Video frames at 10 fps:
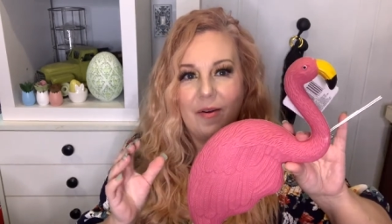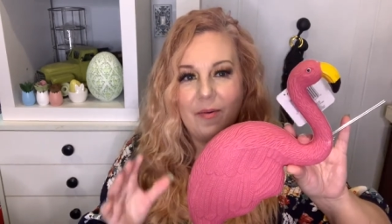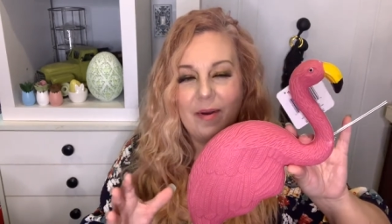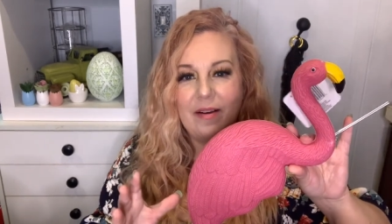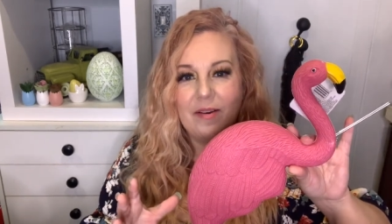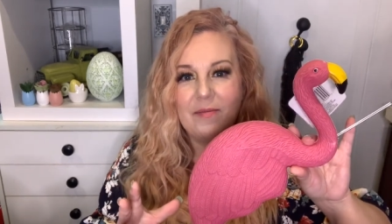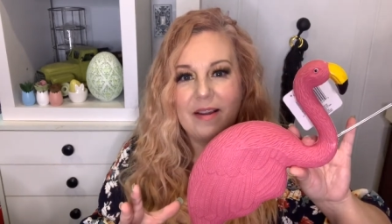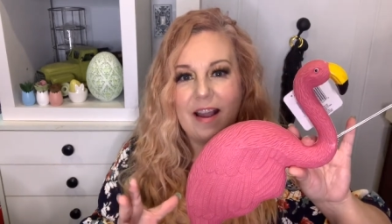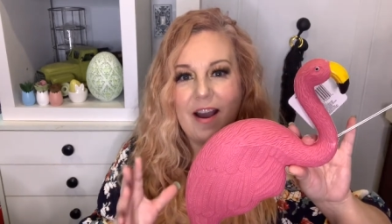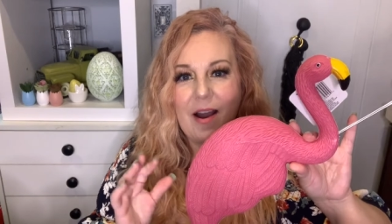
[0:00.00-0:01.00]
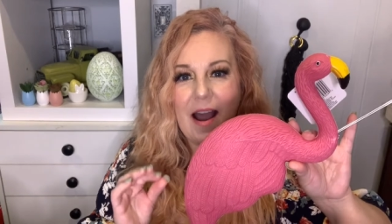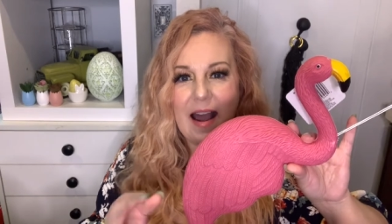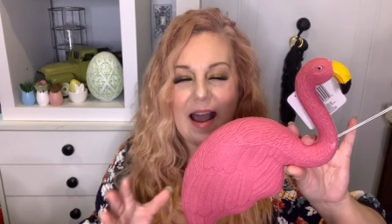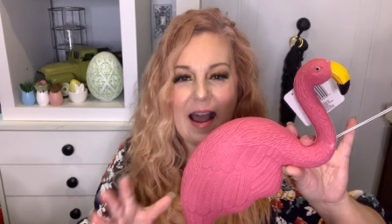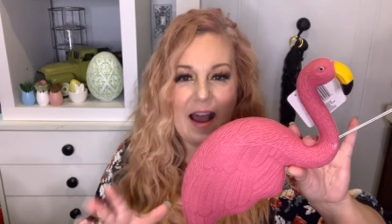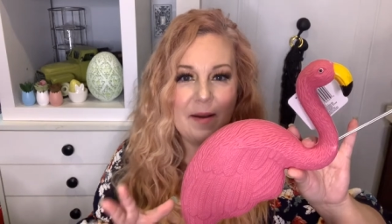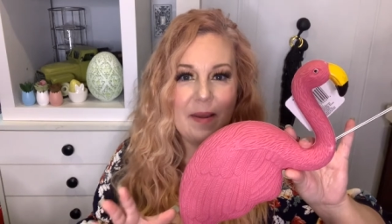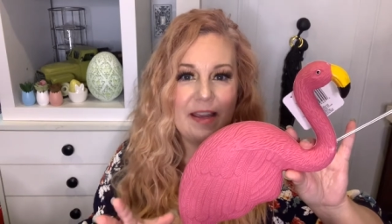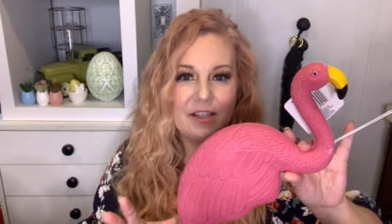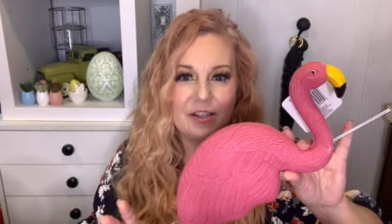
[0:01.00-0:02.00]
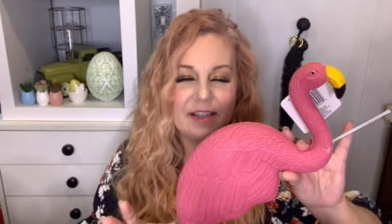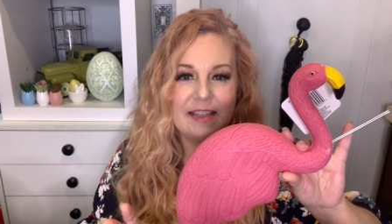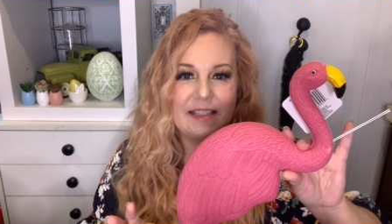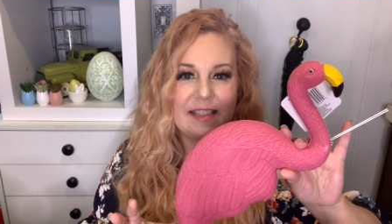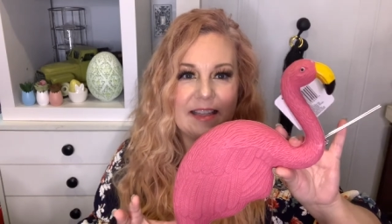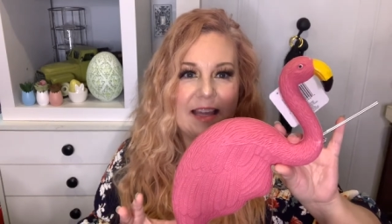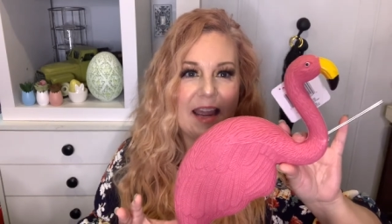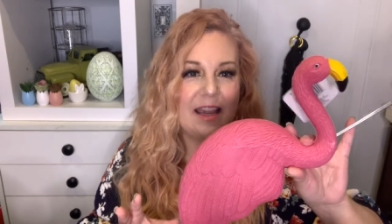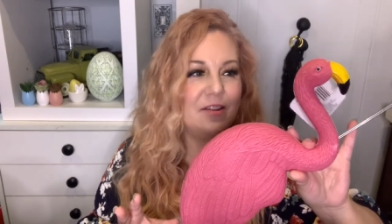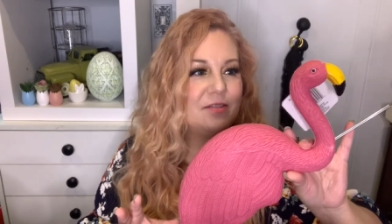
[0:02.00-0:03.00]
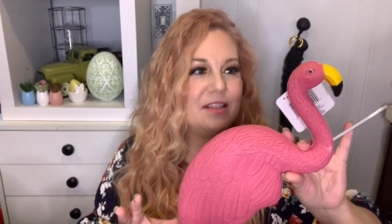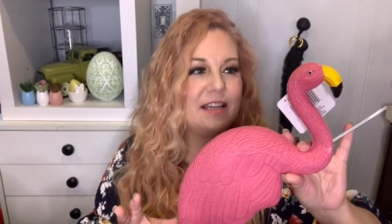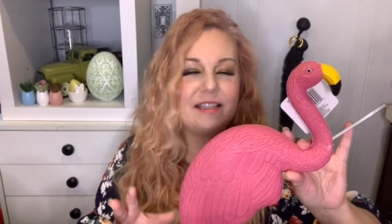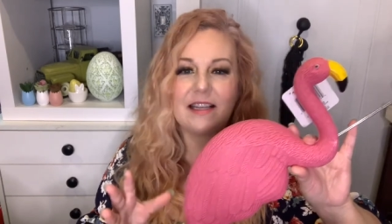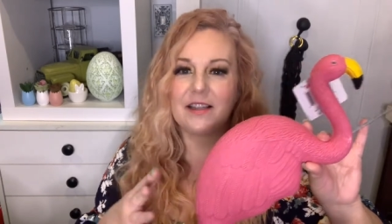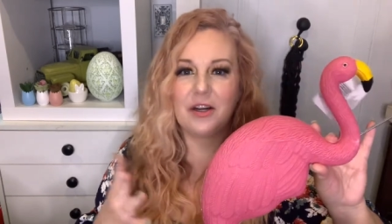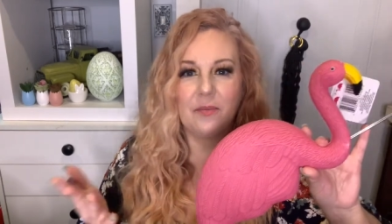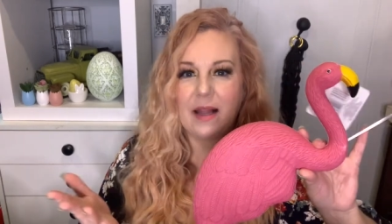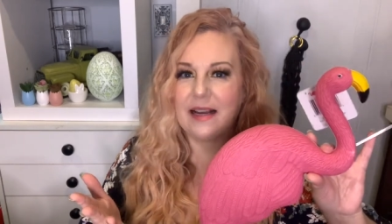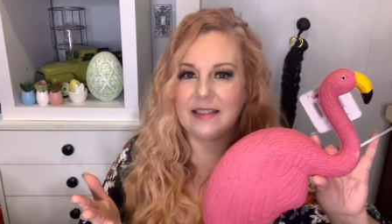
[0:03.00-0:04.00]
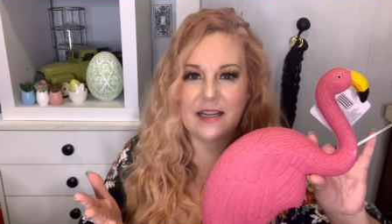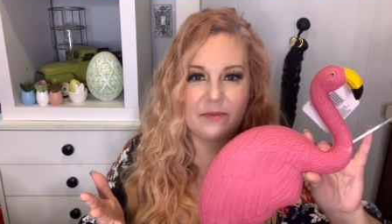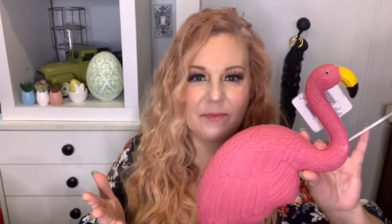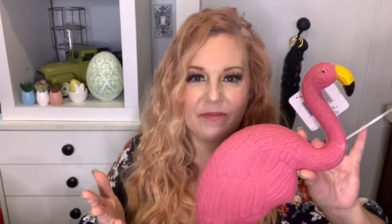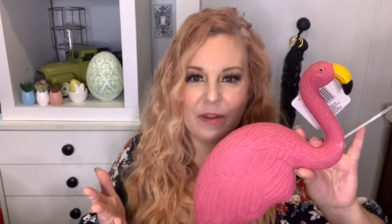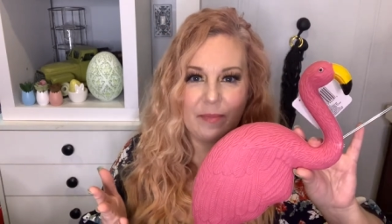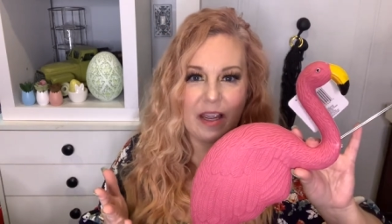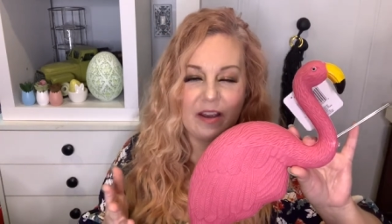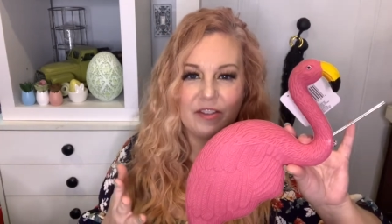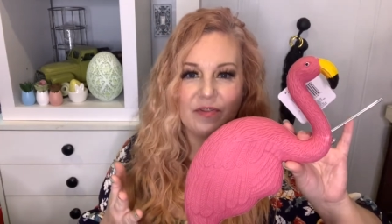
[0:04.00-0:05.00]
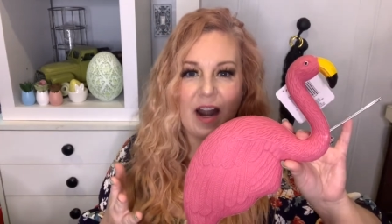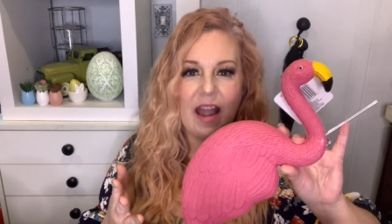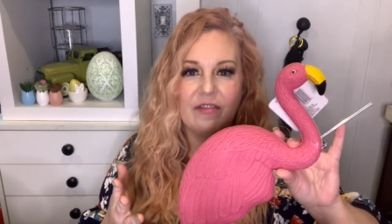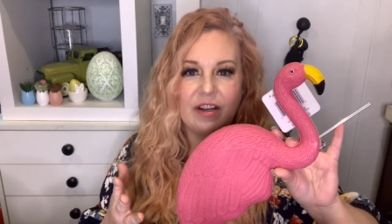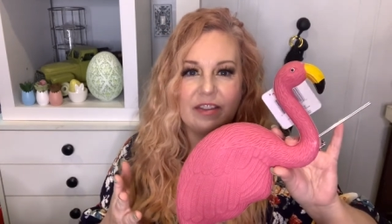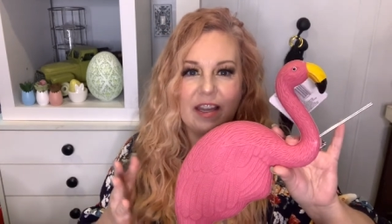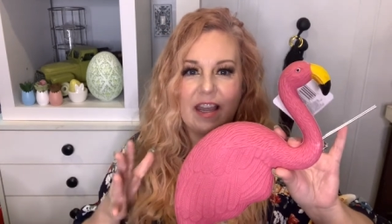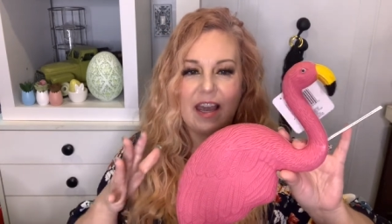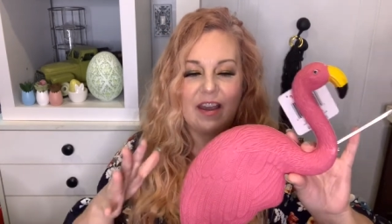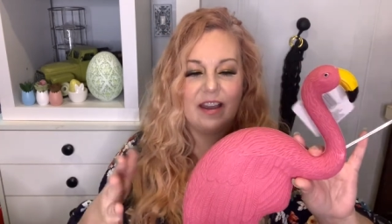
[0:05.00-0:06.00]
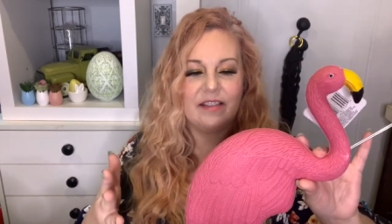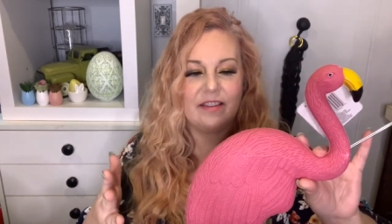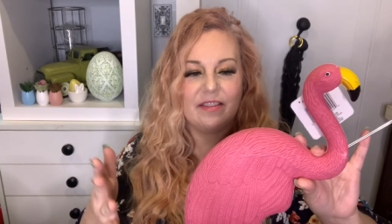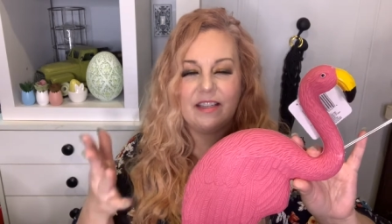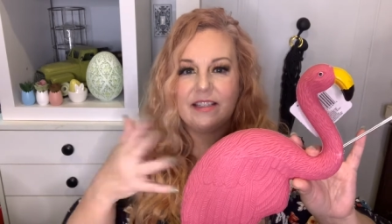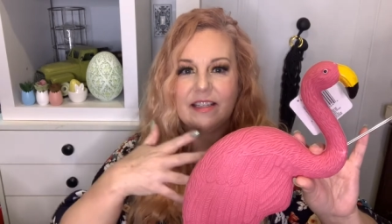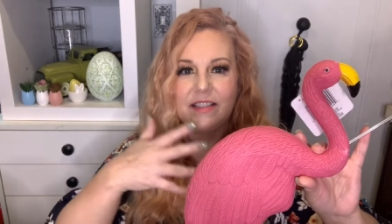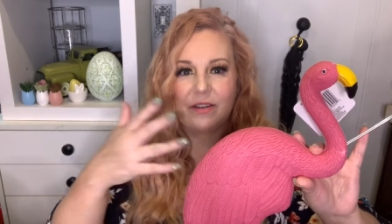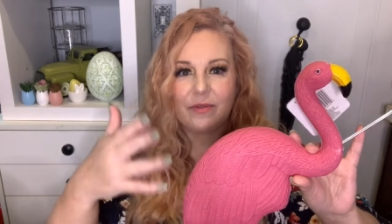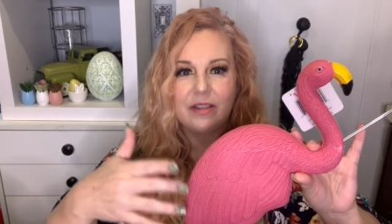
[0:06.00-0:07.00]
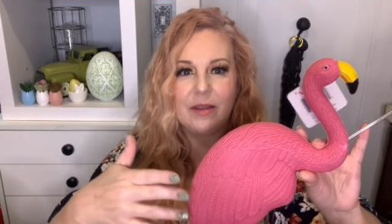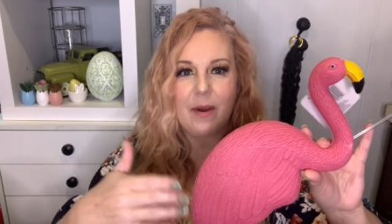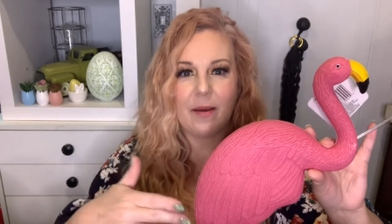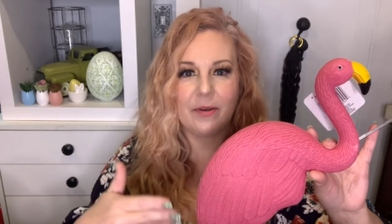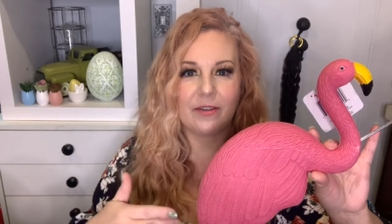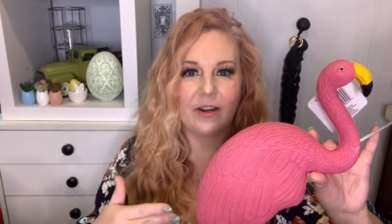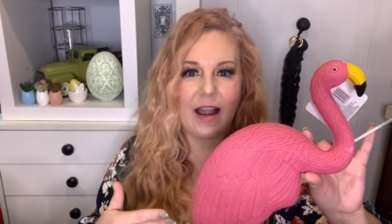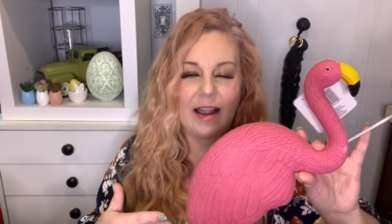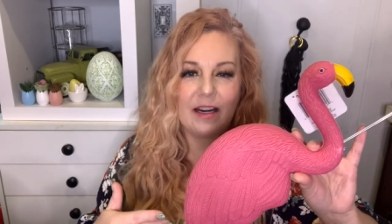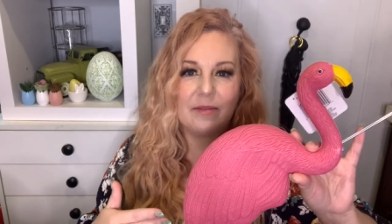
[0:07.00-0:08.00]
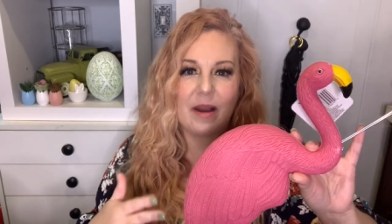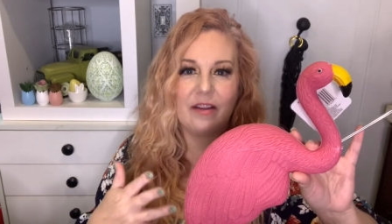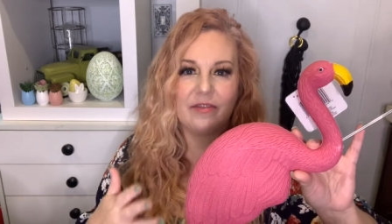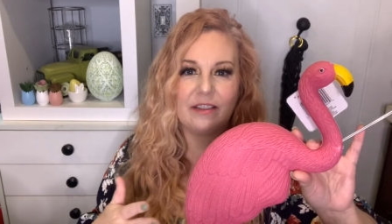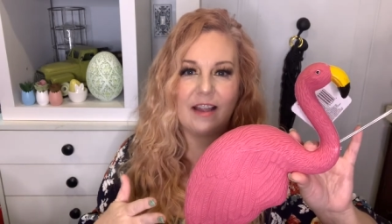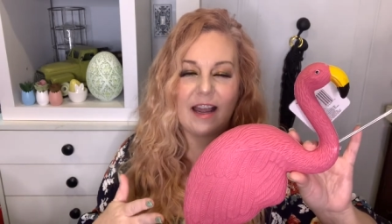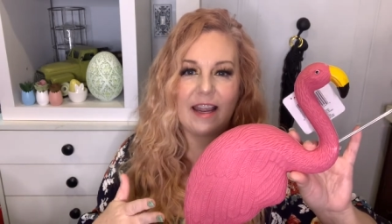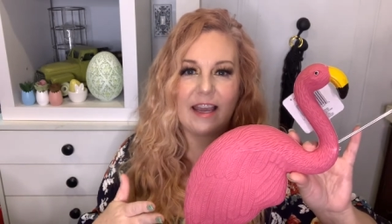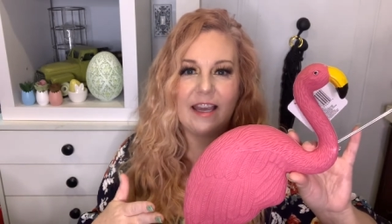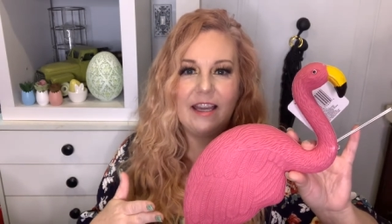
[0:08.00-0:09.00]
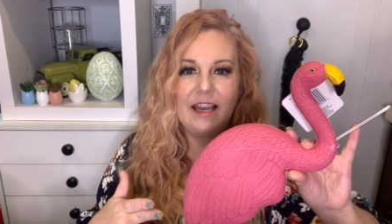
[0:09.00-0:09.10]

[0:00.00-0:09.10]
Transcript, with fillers: Well, on Pinterest, they use these little plastic flamingos for everything, and this is a really popular item, I feel like,